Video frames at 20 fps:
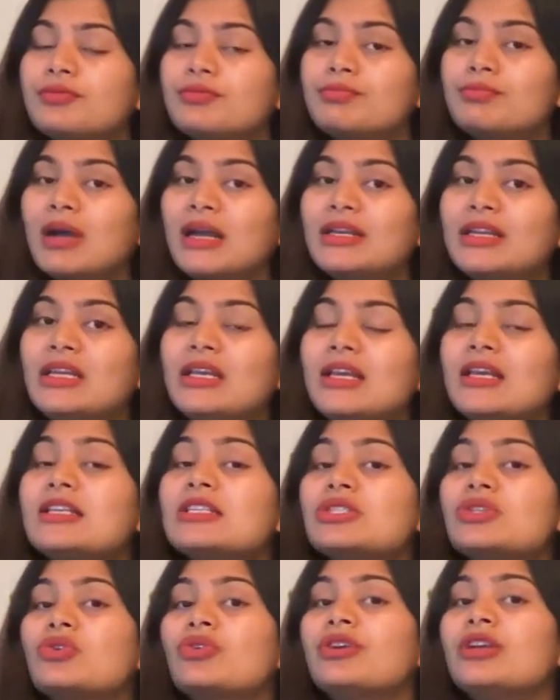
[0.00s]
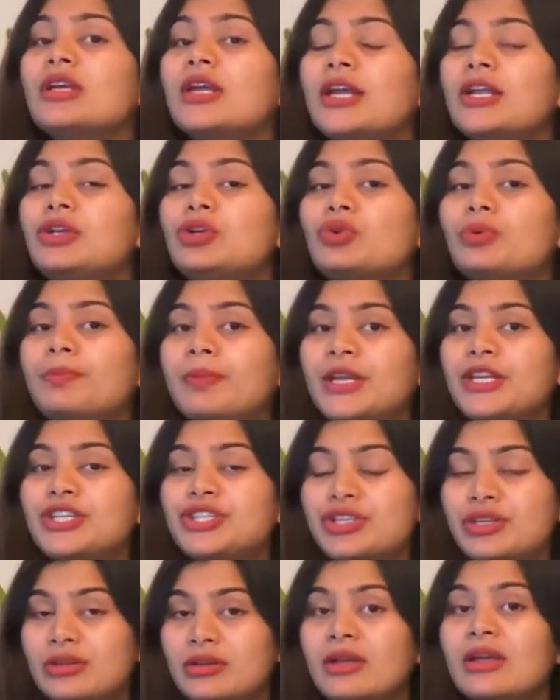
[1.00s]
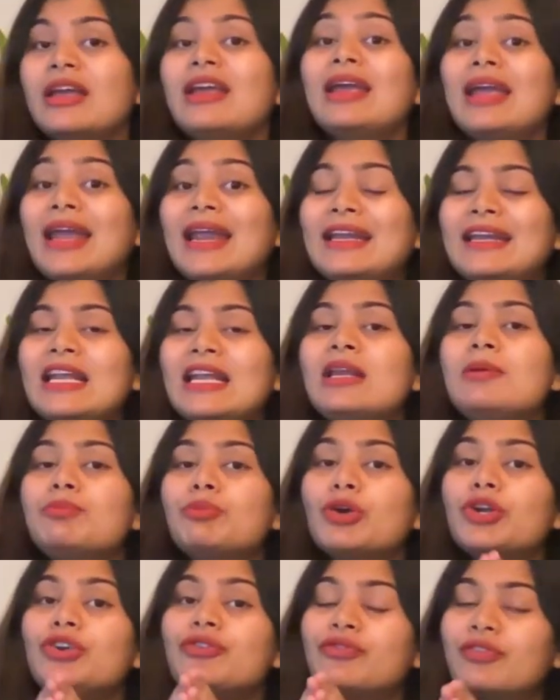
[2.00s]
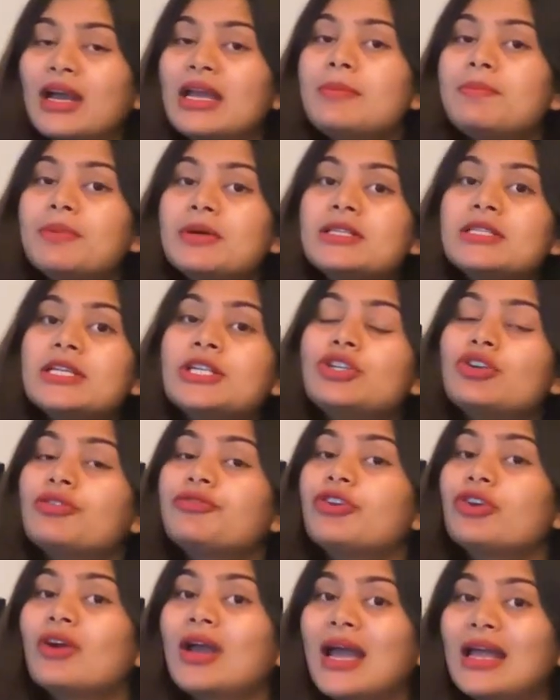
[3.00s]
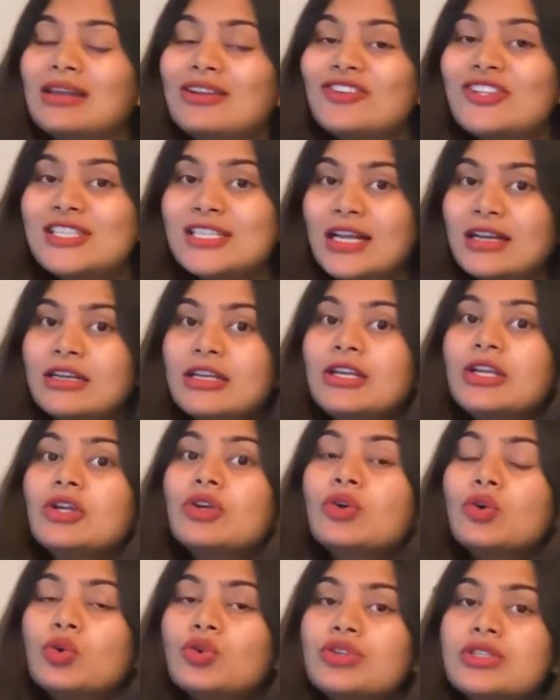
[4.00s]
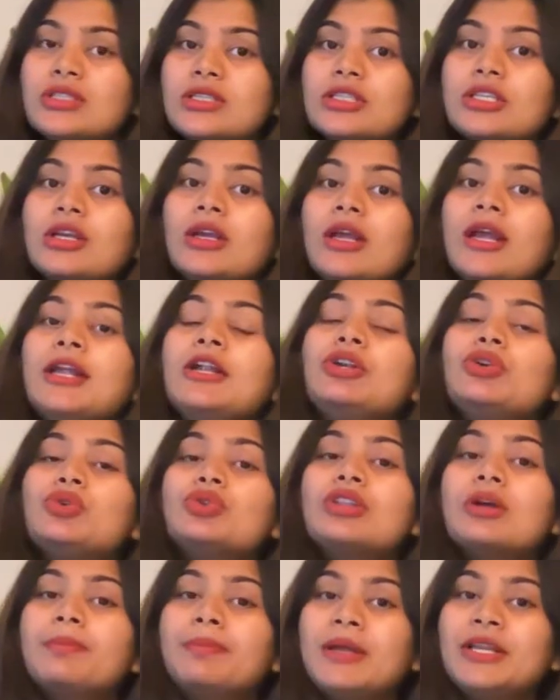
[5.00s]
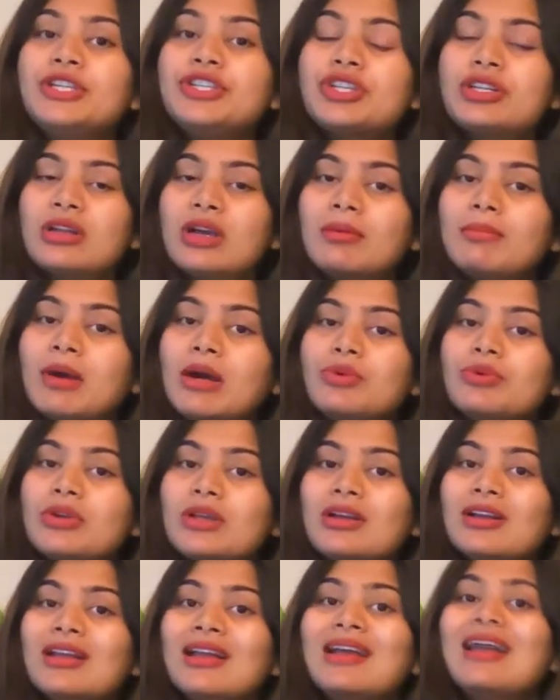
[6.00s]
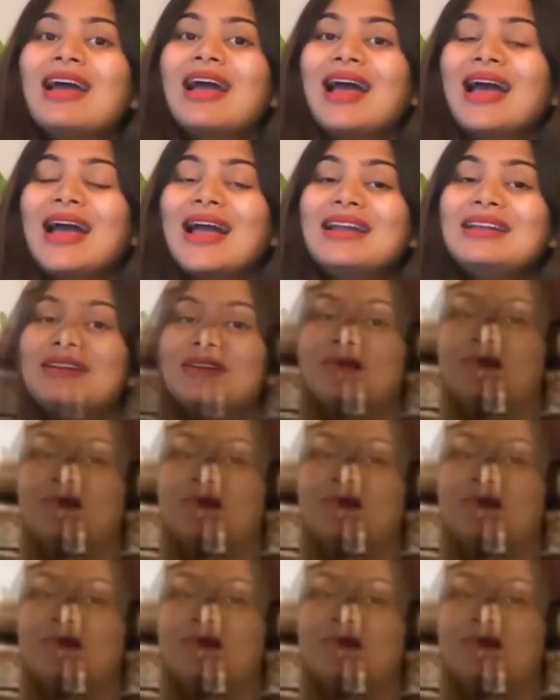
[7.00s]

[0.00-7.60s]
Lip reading: money is going into pension. 18.5% of your annual salary goes into the pension amount, and